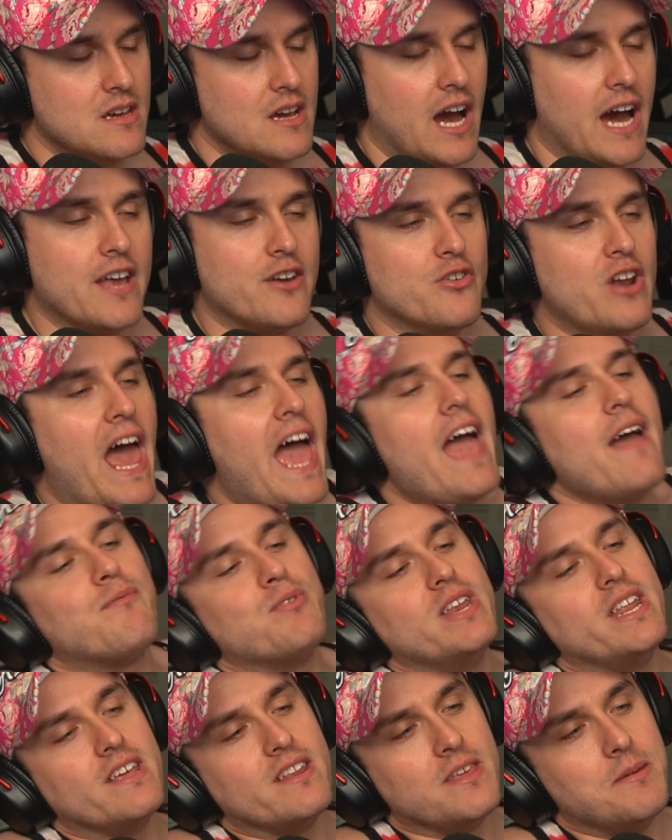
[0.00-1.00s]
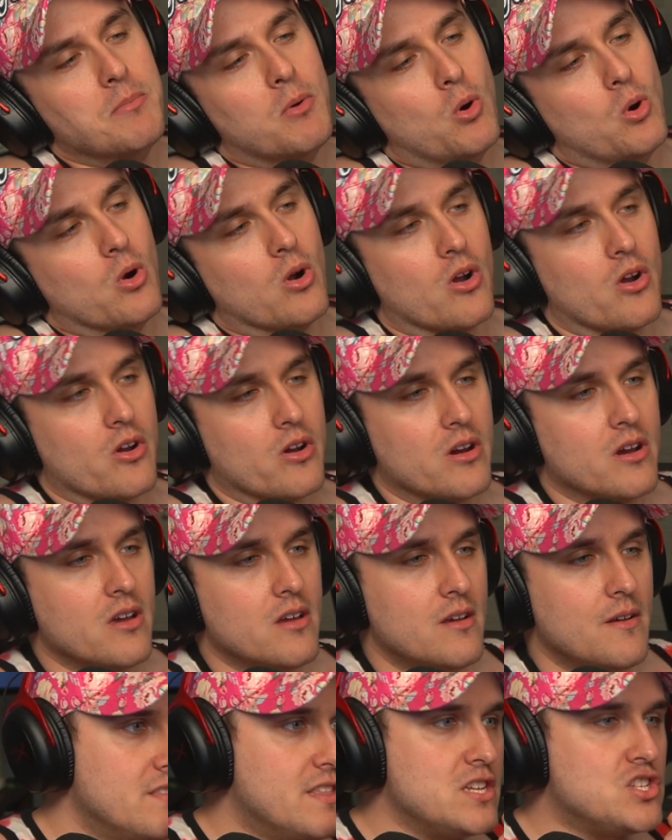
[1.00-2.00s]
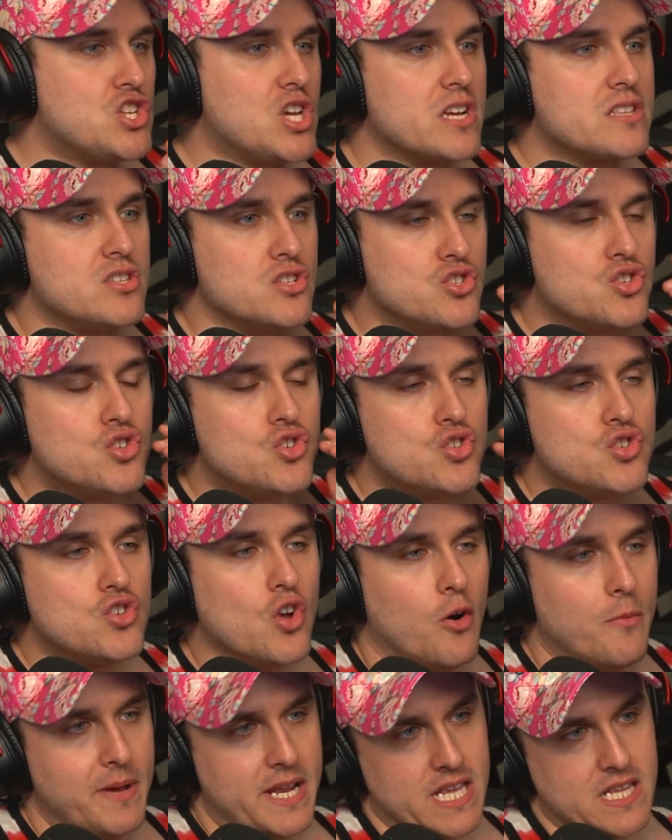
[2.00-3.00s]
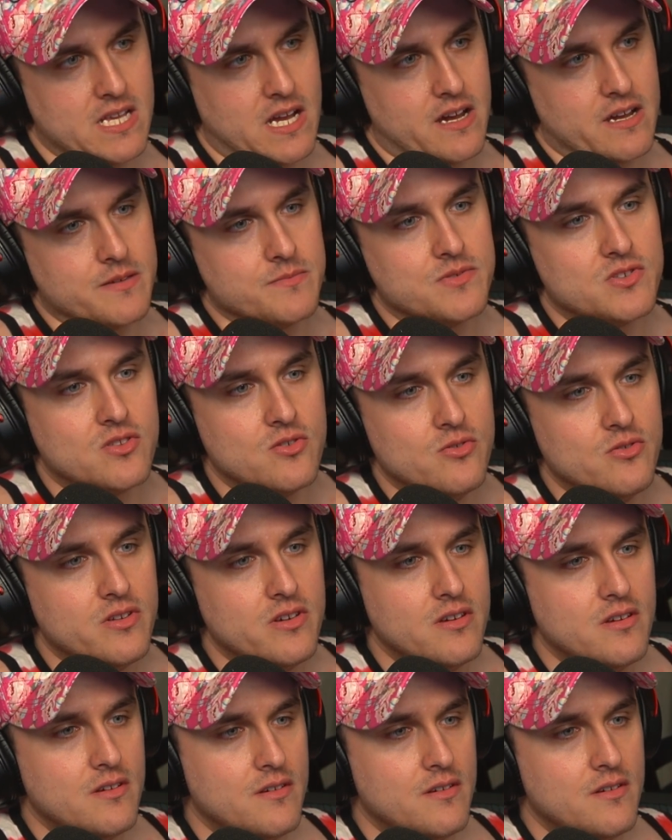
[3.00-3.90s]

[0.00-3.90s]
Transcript: I don't have it anymore. They checked it so many times, dude.